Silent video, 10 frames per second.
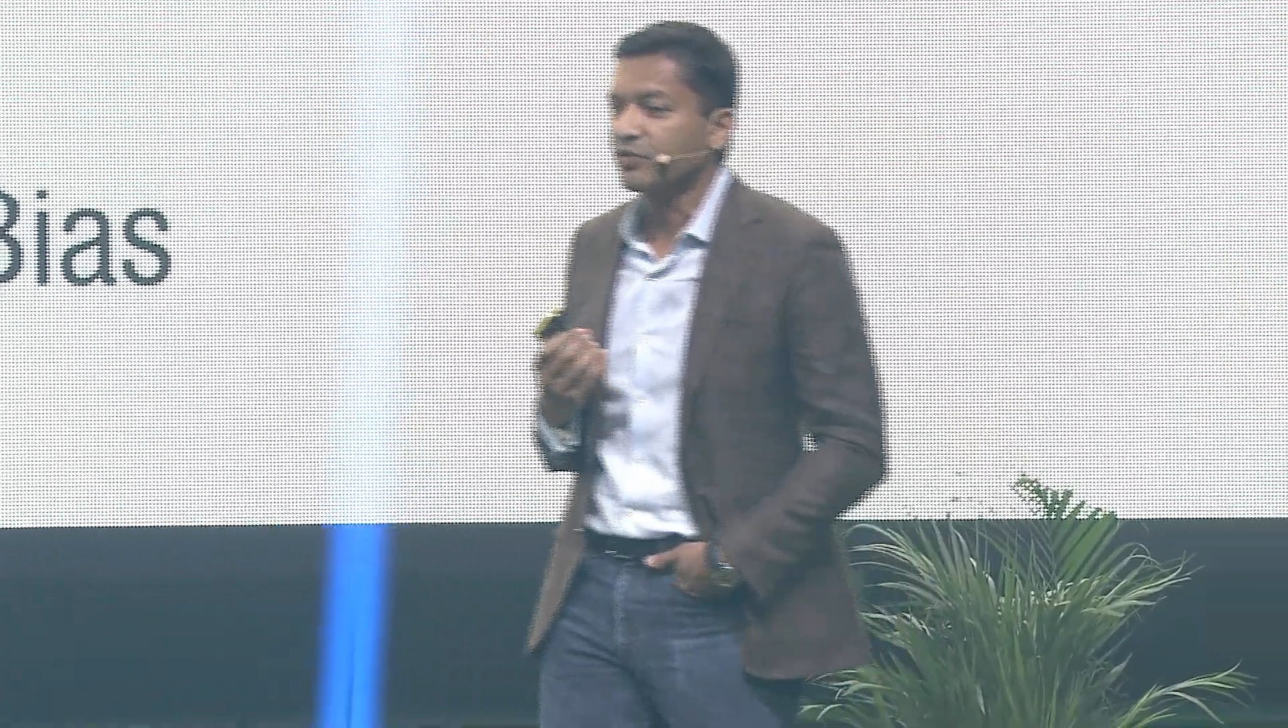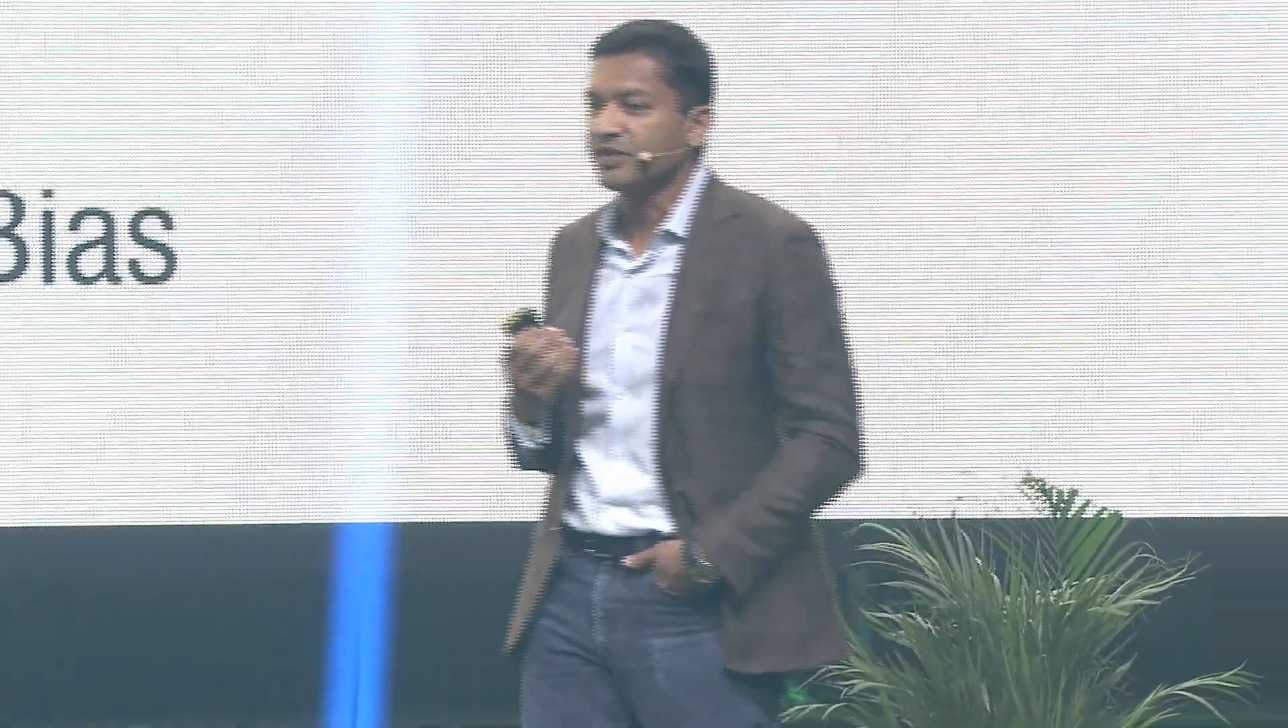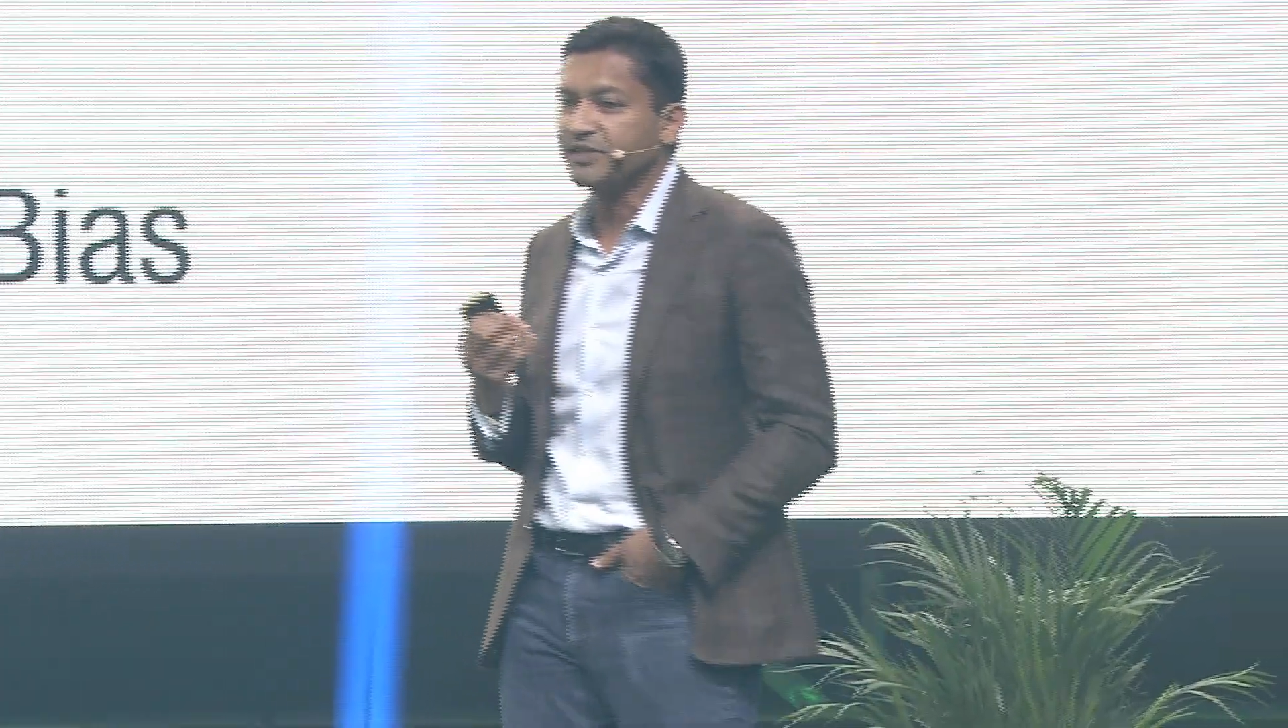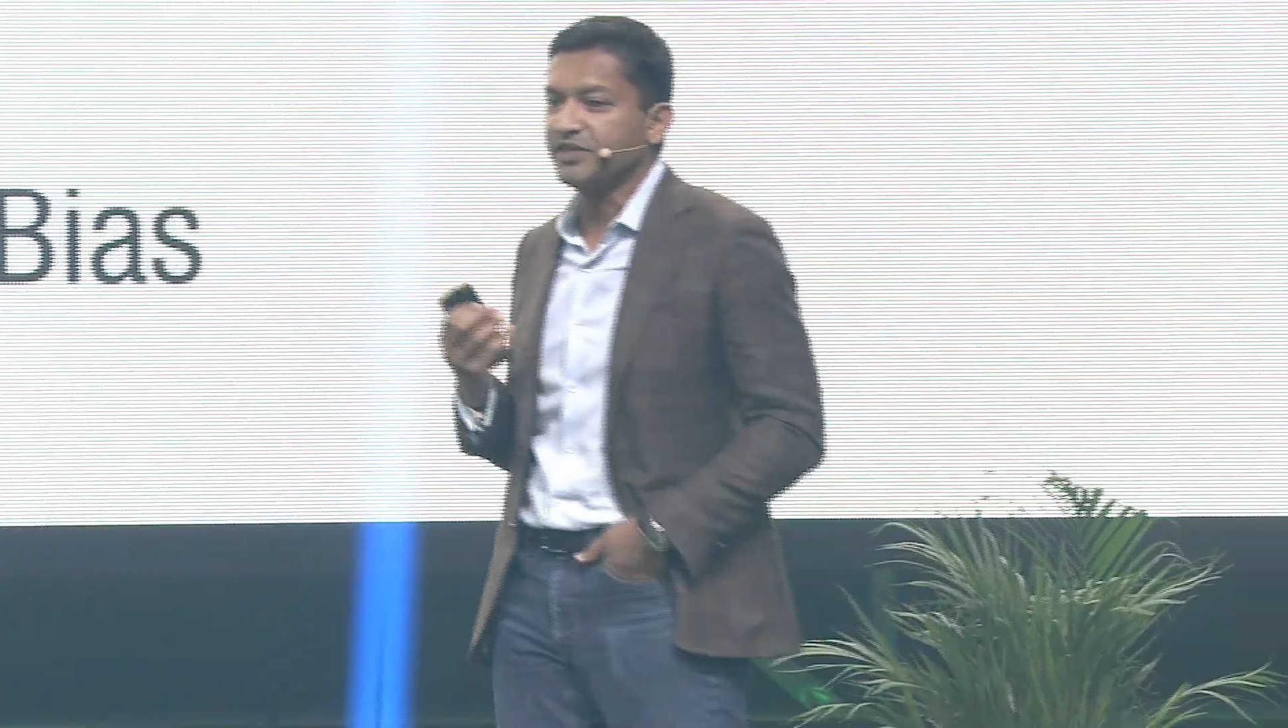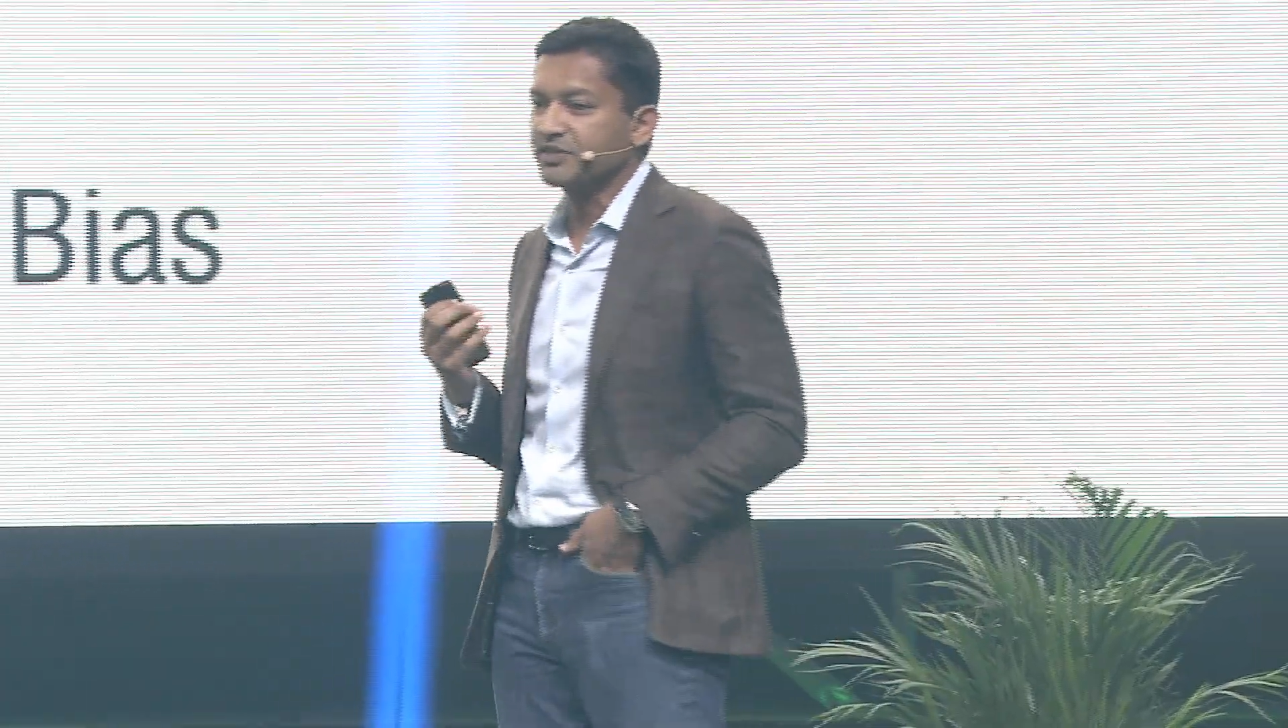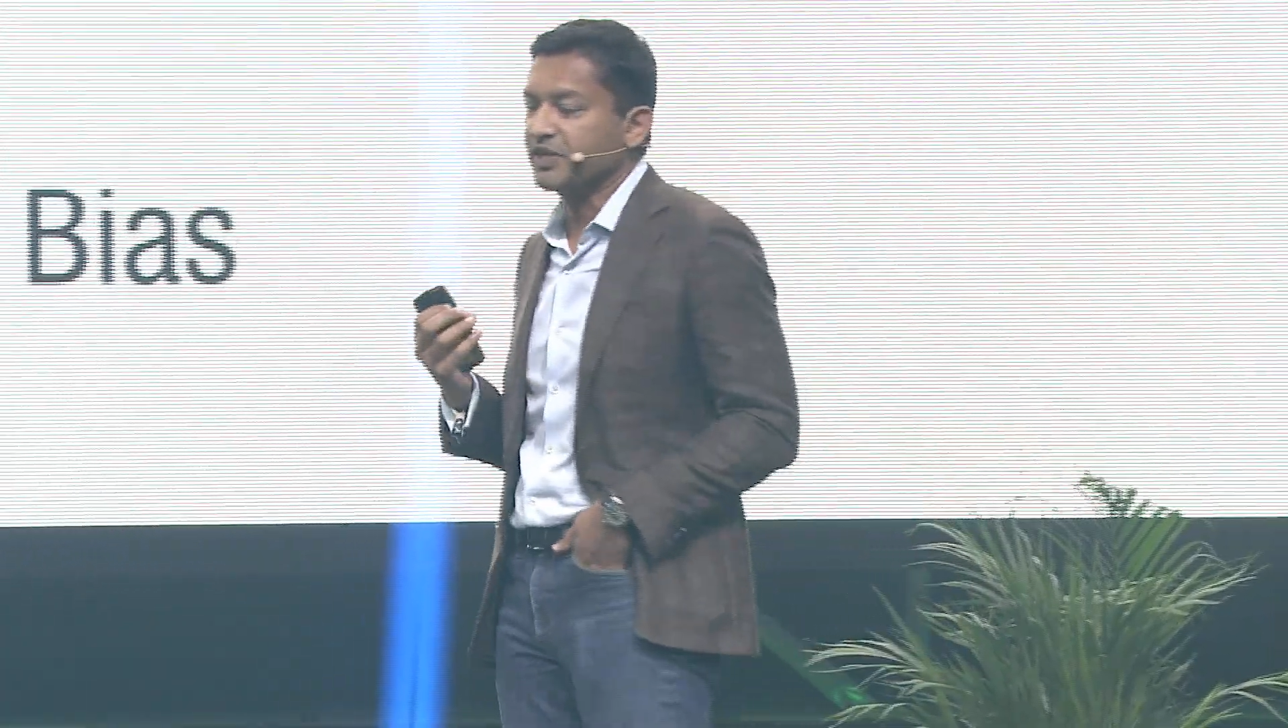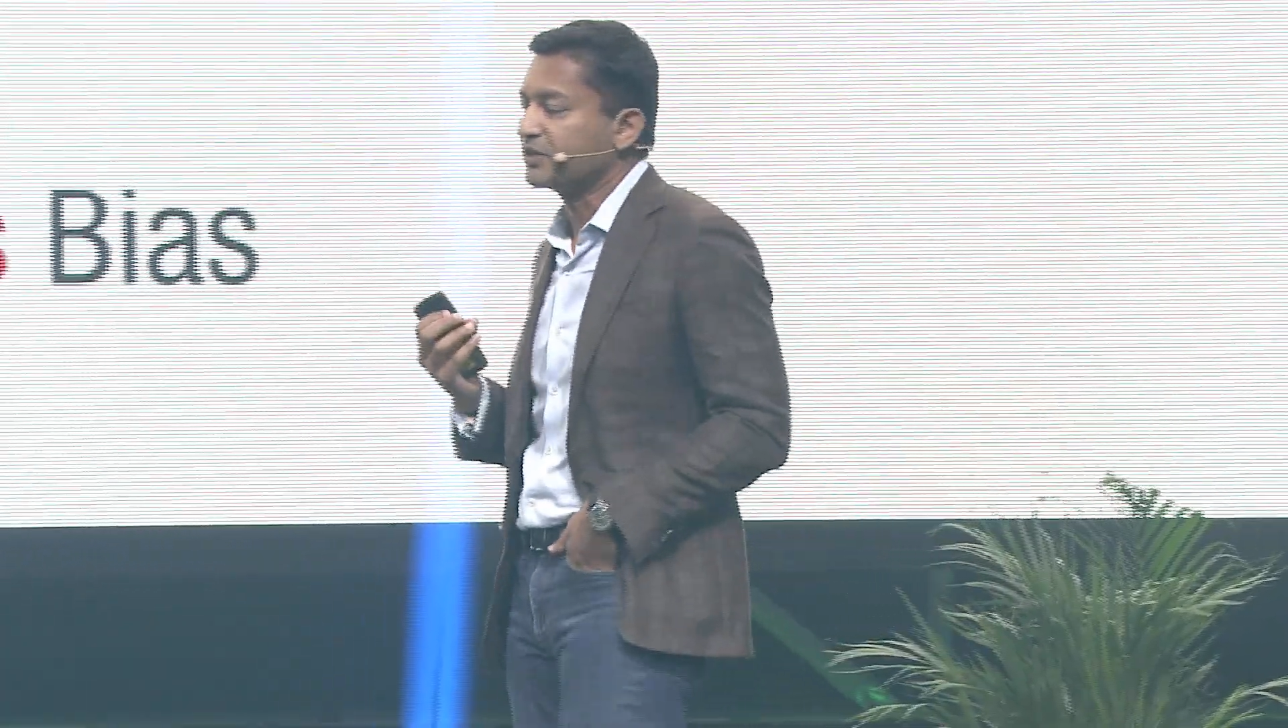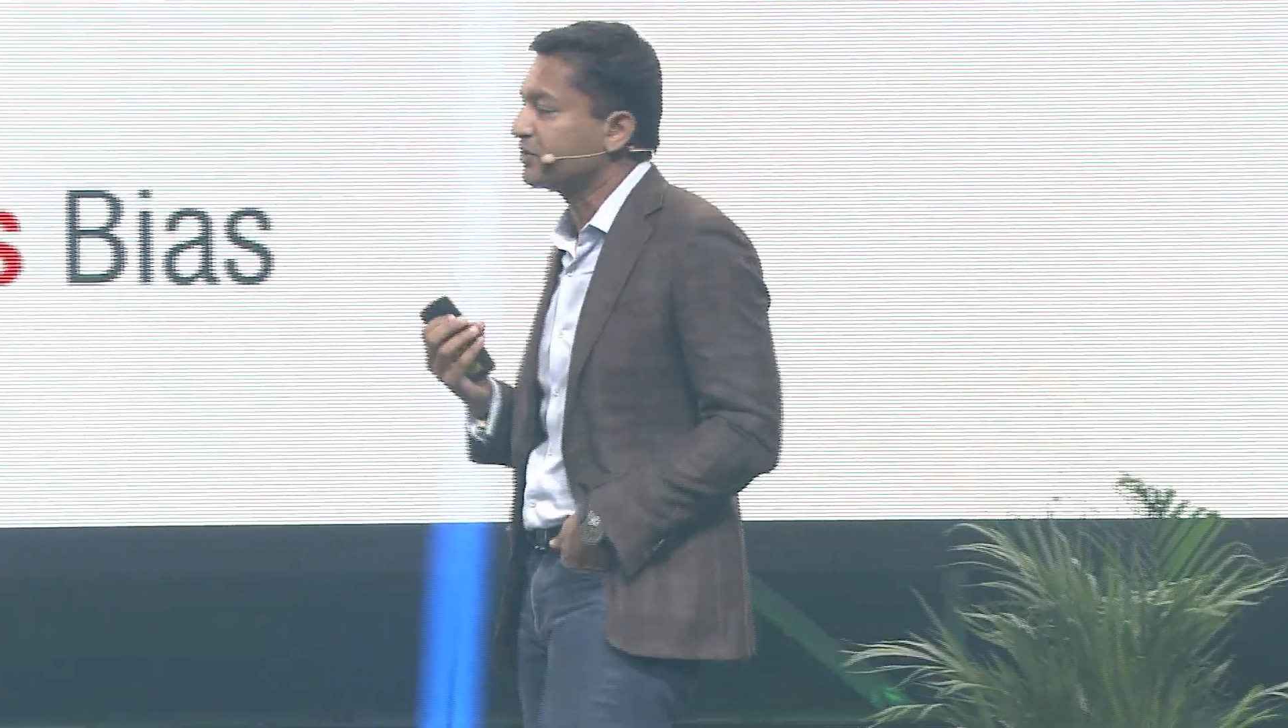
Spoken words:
riskiest thing to